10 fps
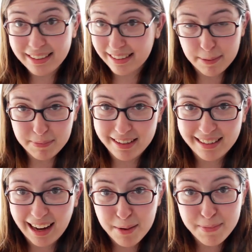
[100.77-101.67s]
can skip this
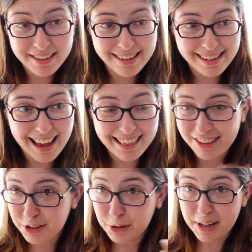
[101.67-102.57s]
step. It's just that the
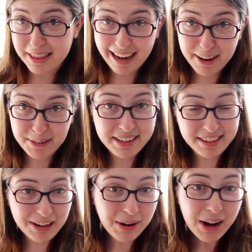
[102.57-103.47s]
store that I went
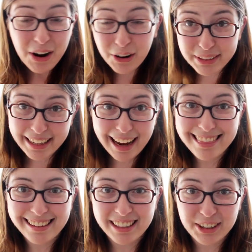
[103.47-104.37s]
to only had
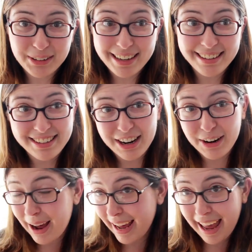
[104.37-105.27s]
the clear ones, so
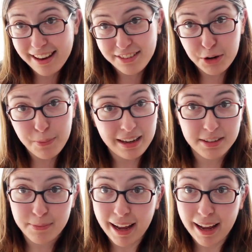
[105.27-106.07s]
I had to paint